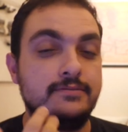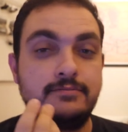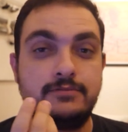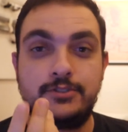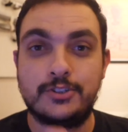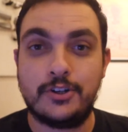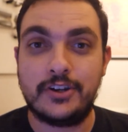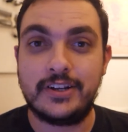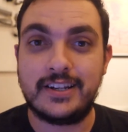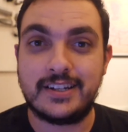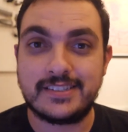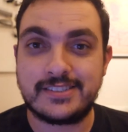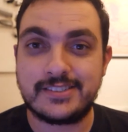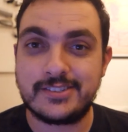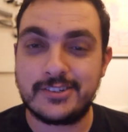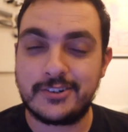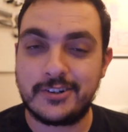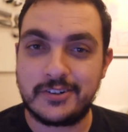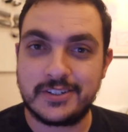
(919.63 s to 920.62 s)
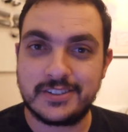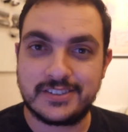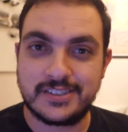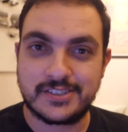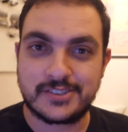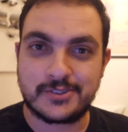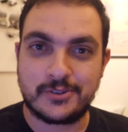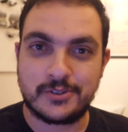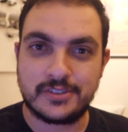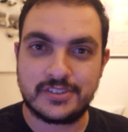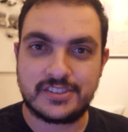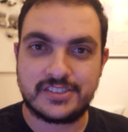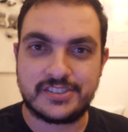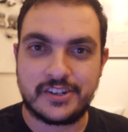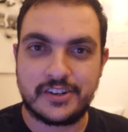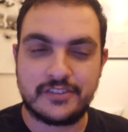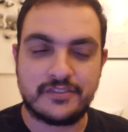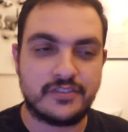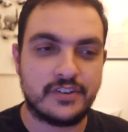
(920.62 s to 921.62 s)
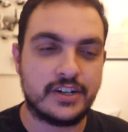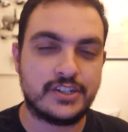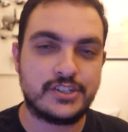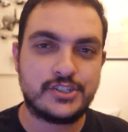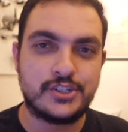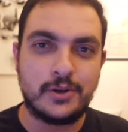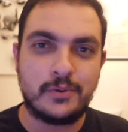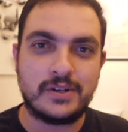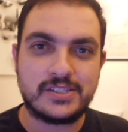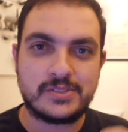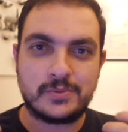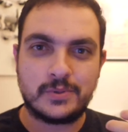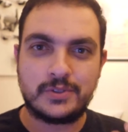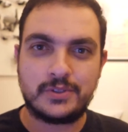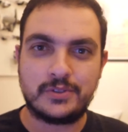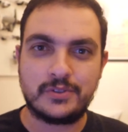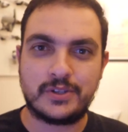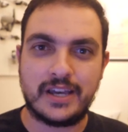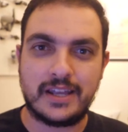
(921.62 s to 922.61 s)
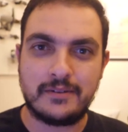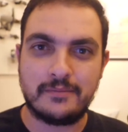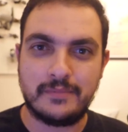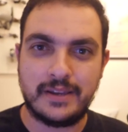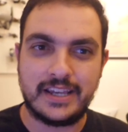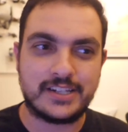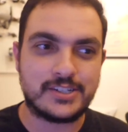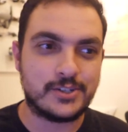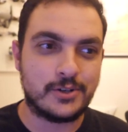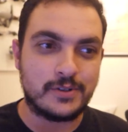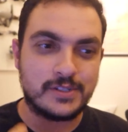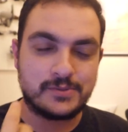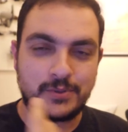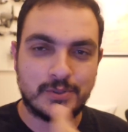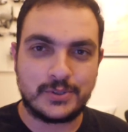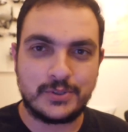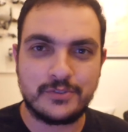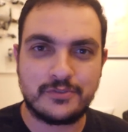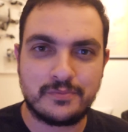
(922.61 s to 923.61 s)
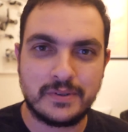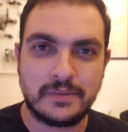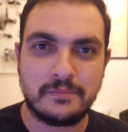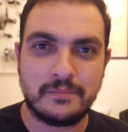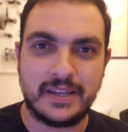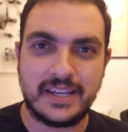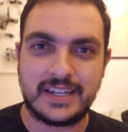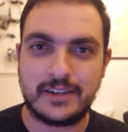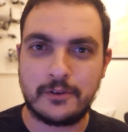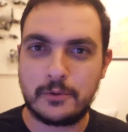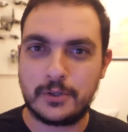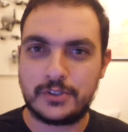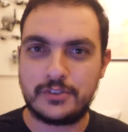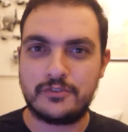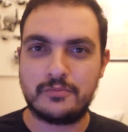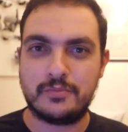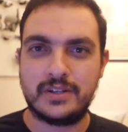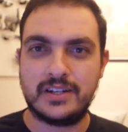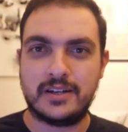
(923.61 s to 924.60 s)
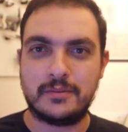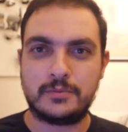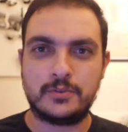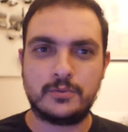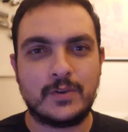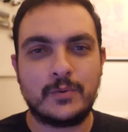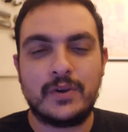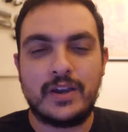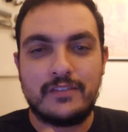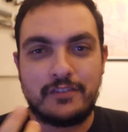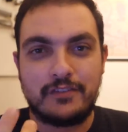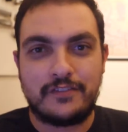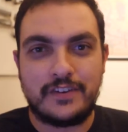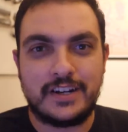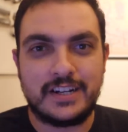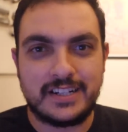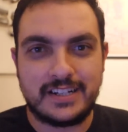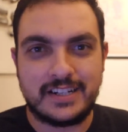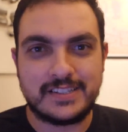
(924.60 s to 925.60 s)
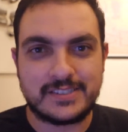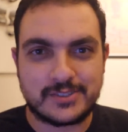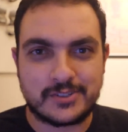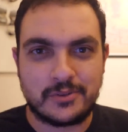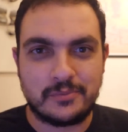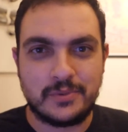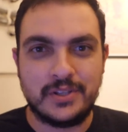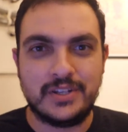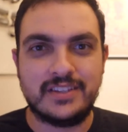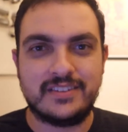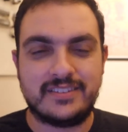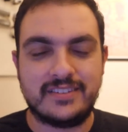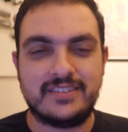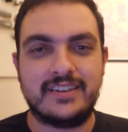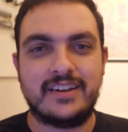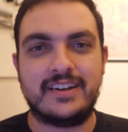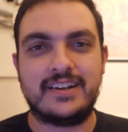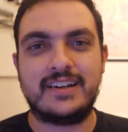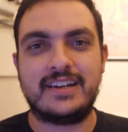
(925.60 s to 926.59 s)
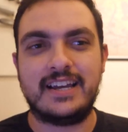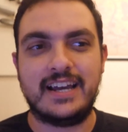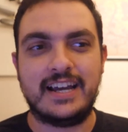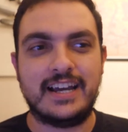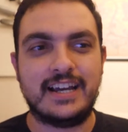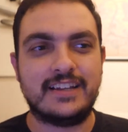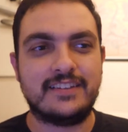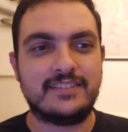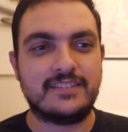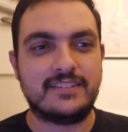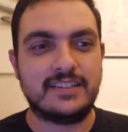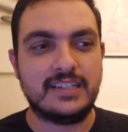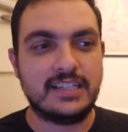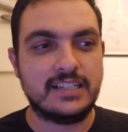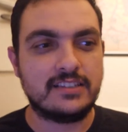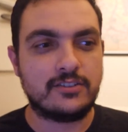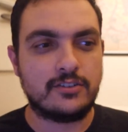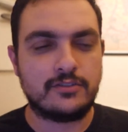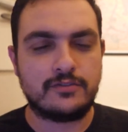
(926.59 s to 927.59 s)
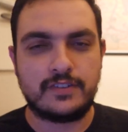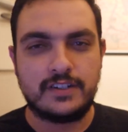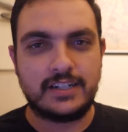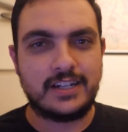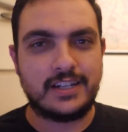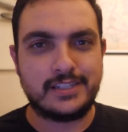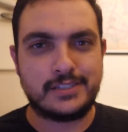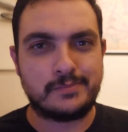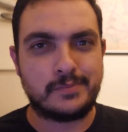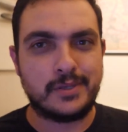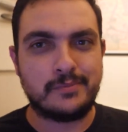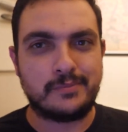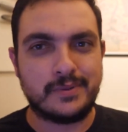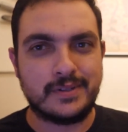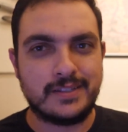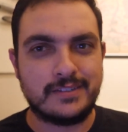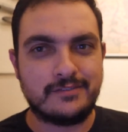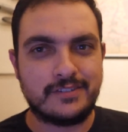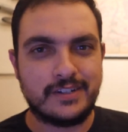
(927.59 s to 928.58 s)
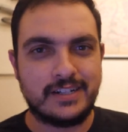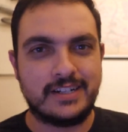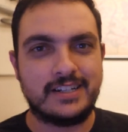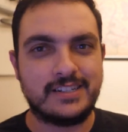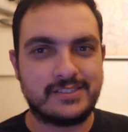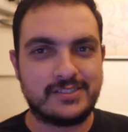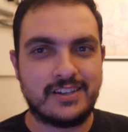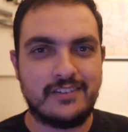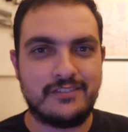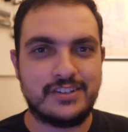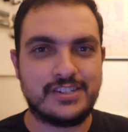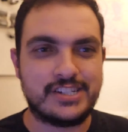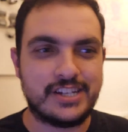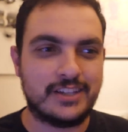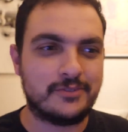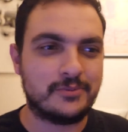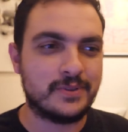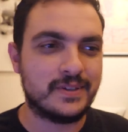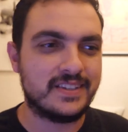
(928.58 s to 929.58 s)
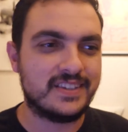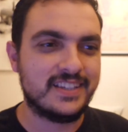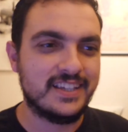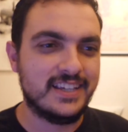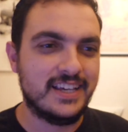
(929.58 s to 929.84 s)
Join us on our Discord server. Show us what you can make. Show us what you've been making, what you've been up to. We have a very nice community there, and they're all very nice people, very nice to have a chat with